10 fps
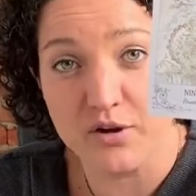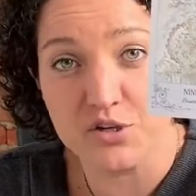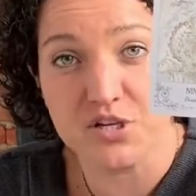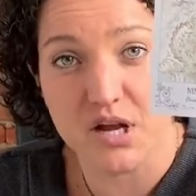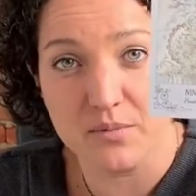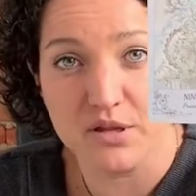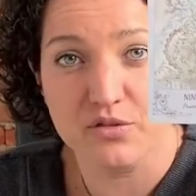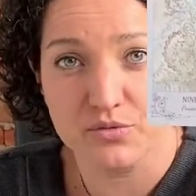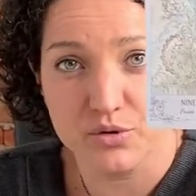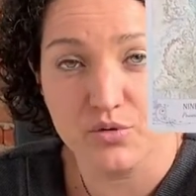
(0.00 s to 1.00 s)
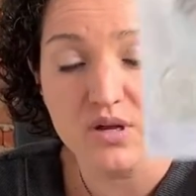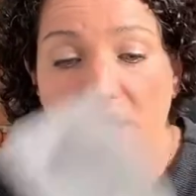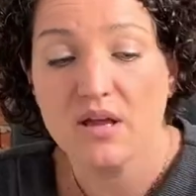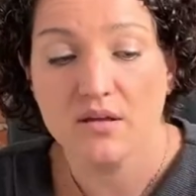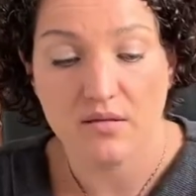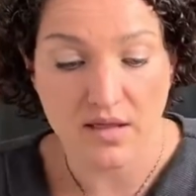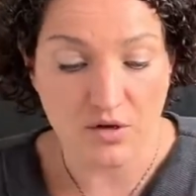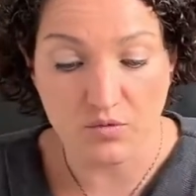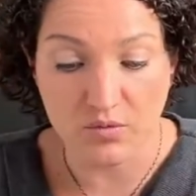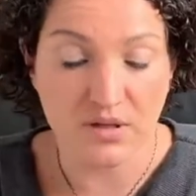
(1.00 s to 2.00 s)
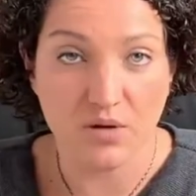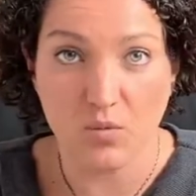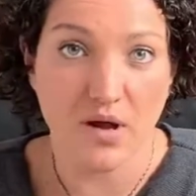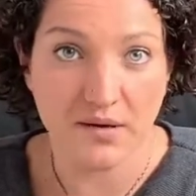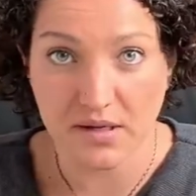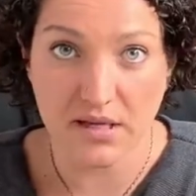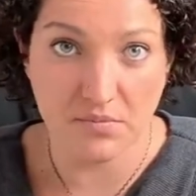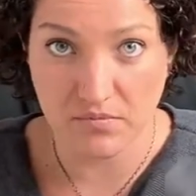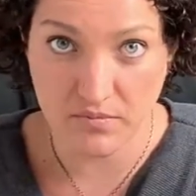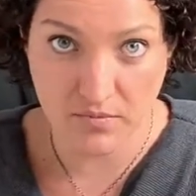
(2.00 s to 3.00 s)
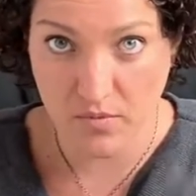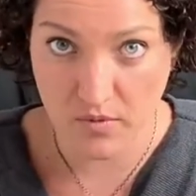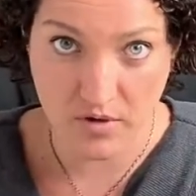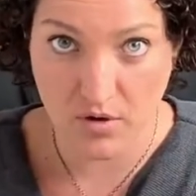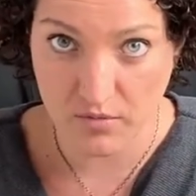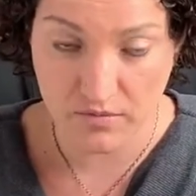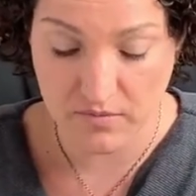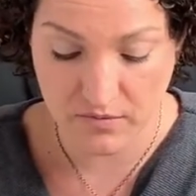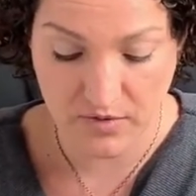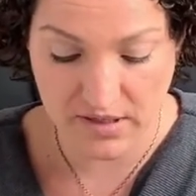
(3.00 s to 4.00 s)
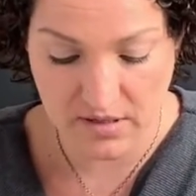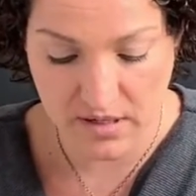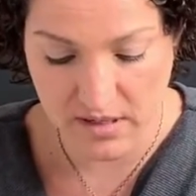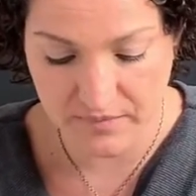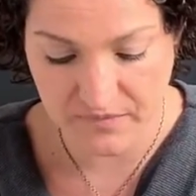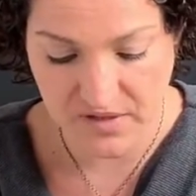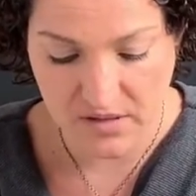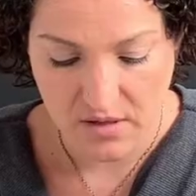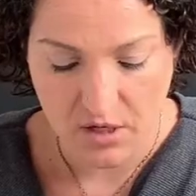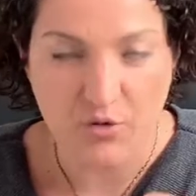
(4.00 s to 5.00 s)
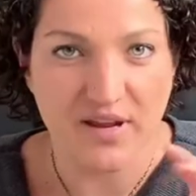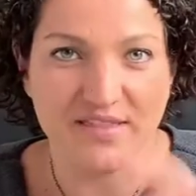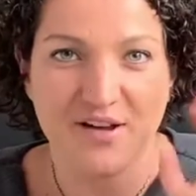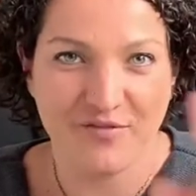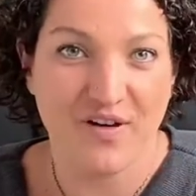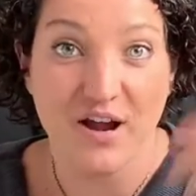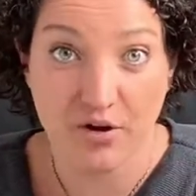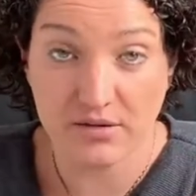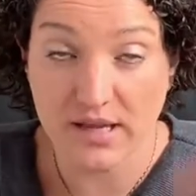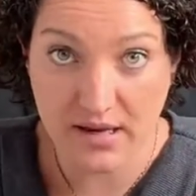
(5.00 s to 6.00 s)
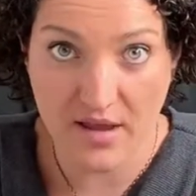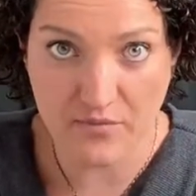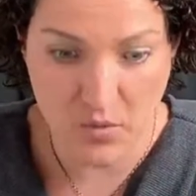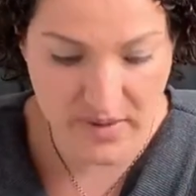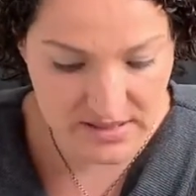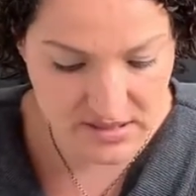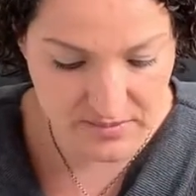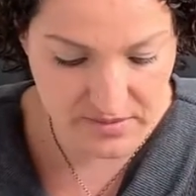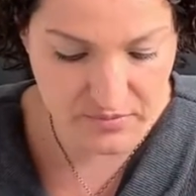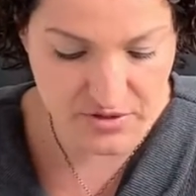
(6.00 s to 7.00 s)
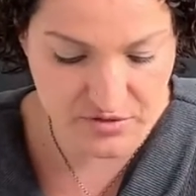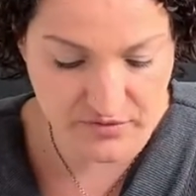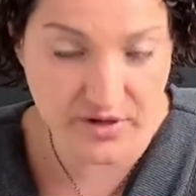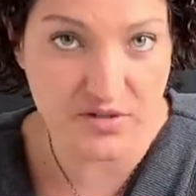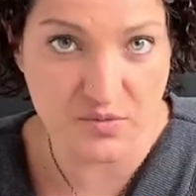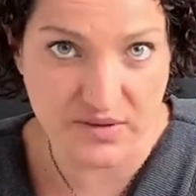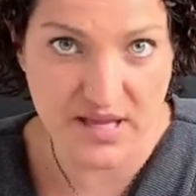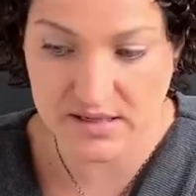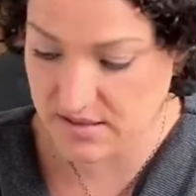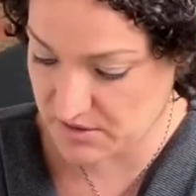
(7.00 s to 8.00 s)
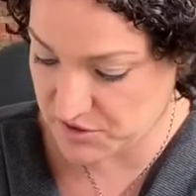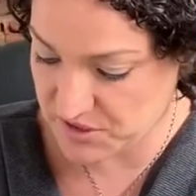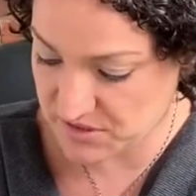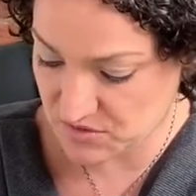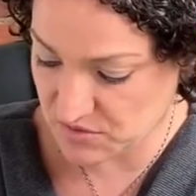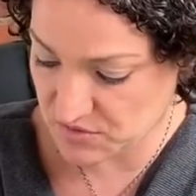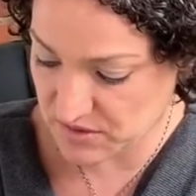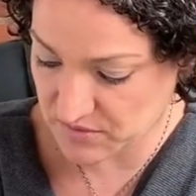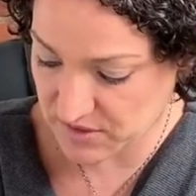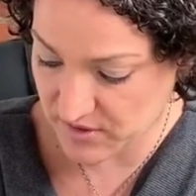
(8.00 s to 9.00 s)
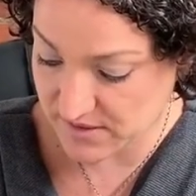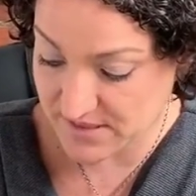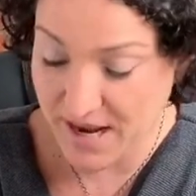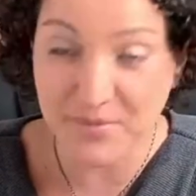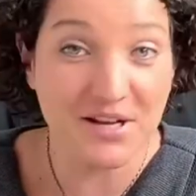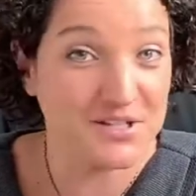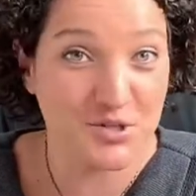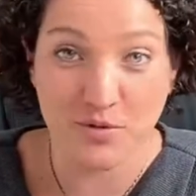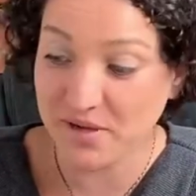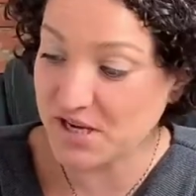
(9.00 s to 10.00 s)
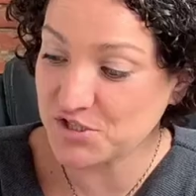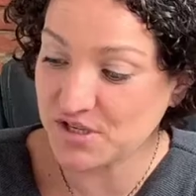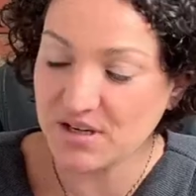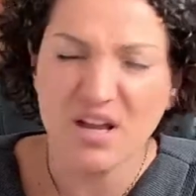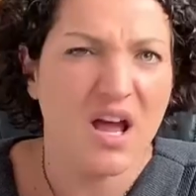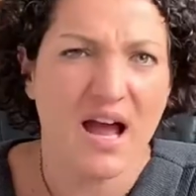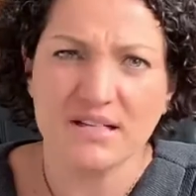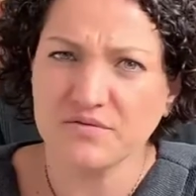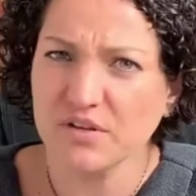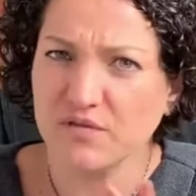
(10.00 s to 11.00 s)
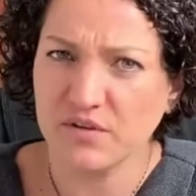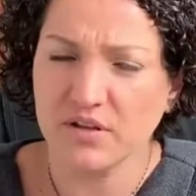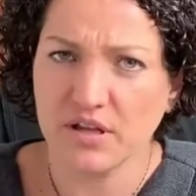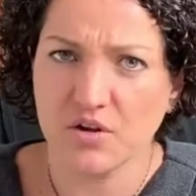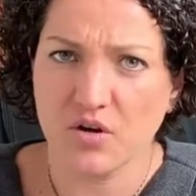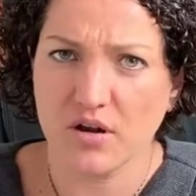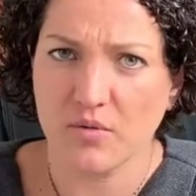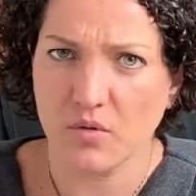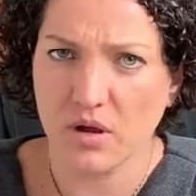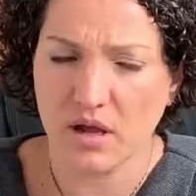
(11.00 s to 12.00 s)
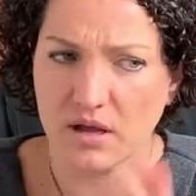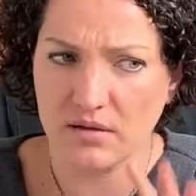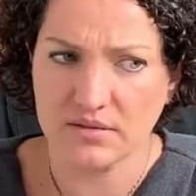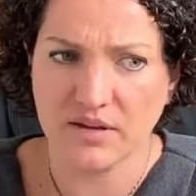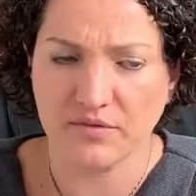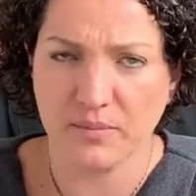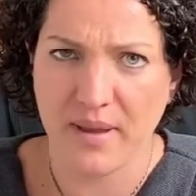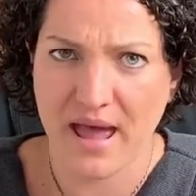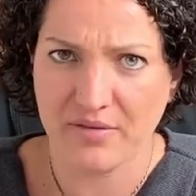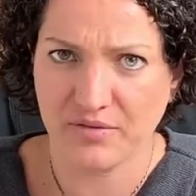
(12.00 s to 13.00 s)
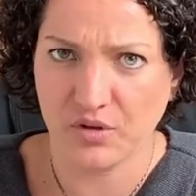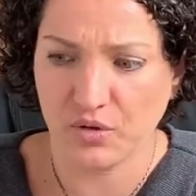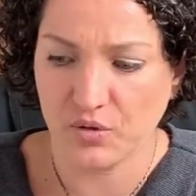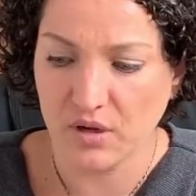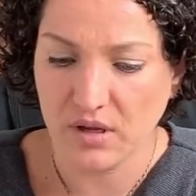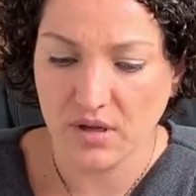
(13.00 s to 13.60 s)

energy coming through that you really want to keep, really create that fire and like have momentum and perseverance with that energy. So it's really, really great. Stamina and determination. I definitely feel like you're on a definite path to